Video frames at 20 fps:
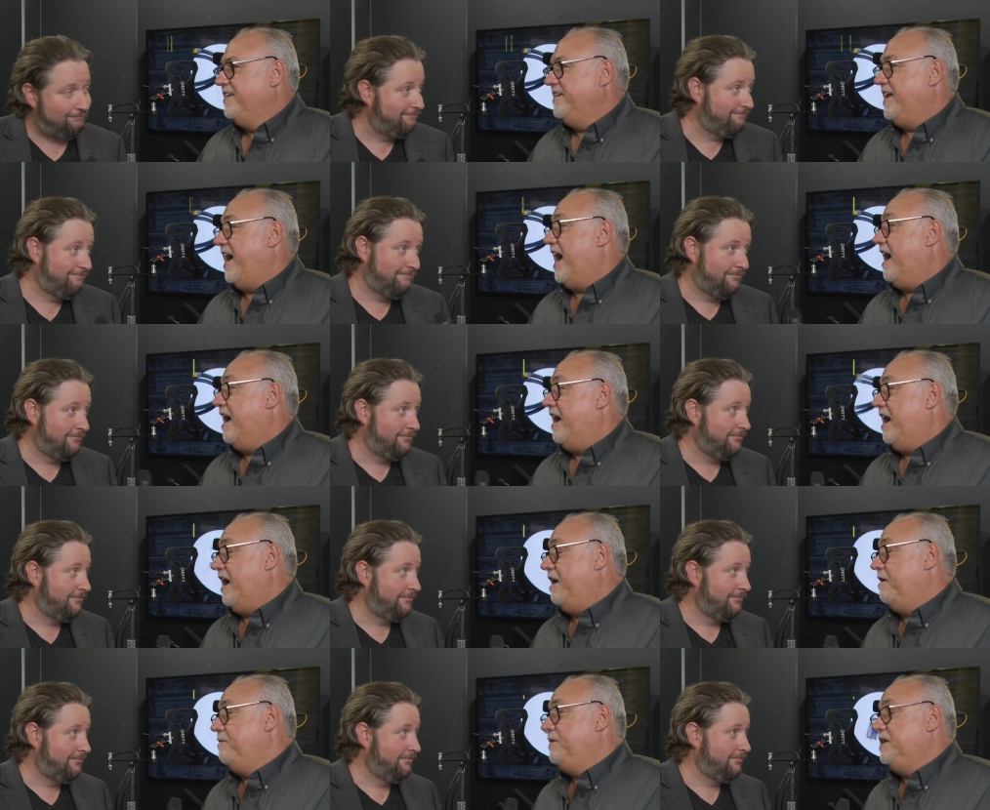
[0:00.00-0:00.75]
Speaker 1: Yeah,
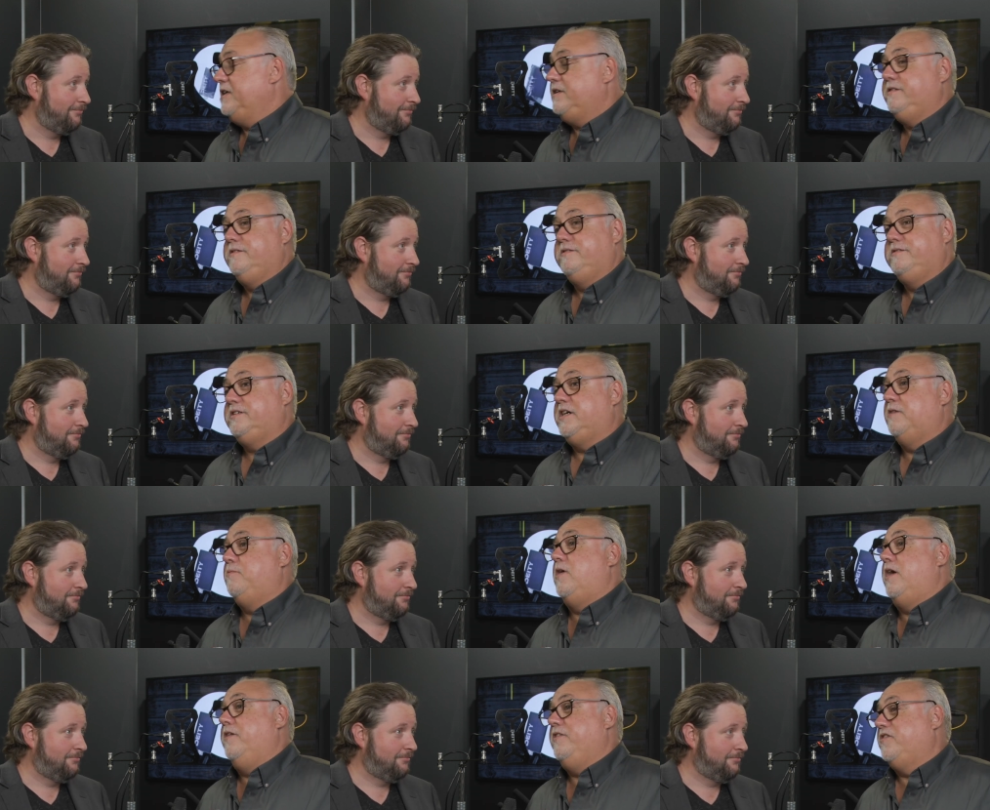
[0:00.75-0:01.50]
I mean,
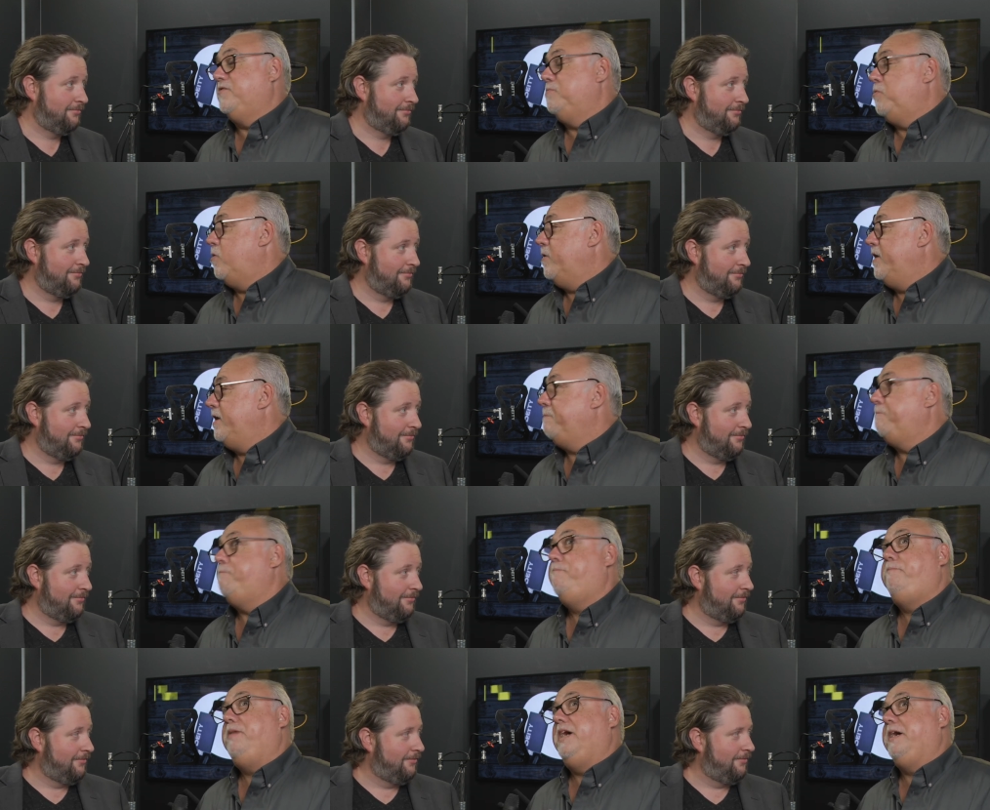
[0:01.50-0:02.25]
come on, this morning,
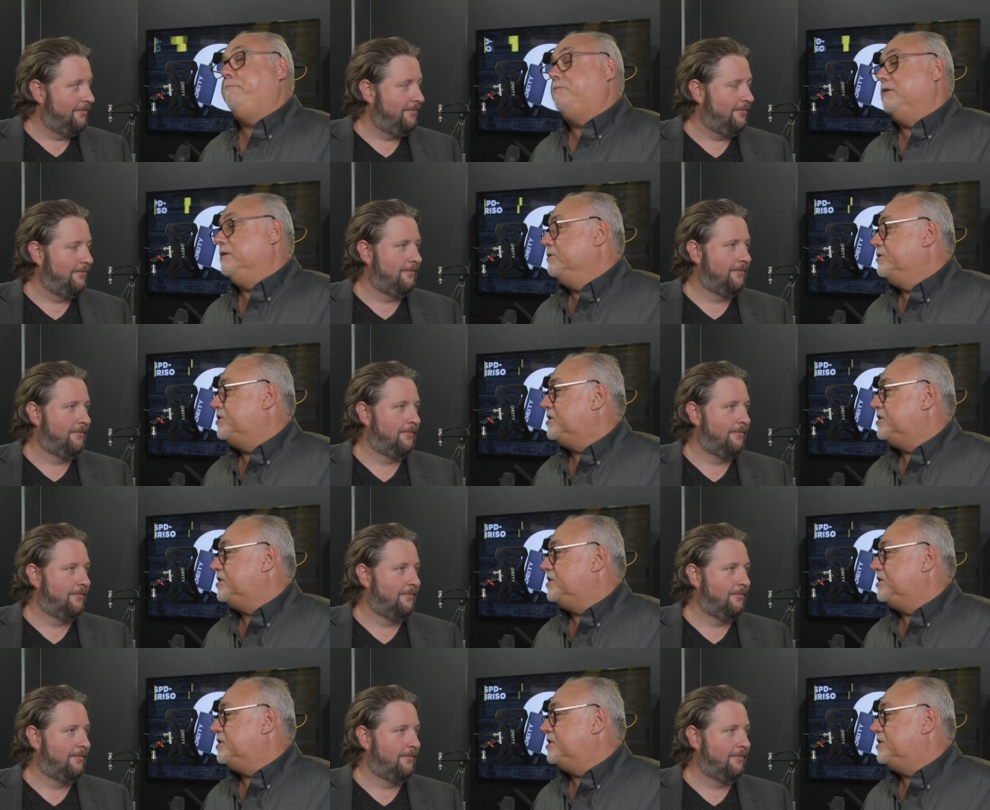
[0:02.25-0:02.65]
big blue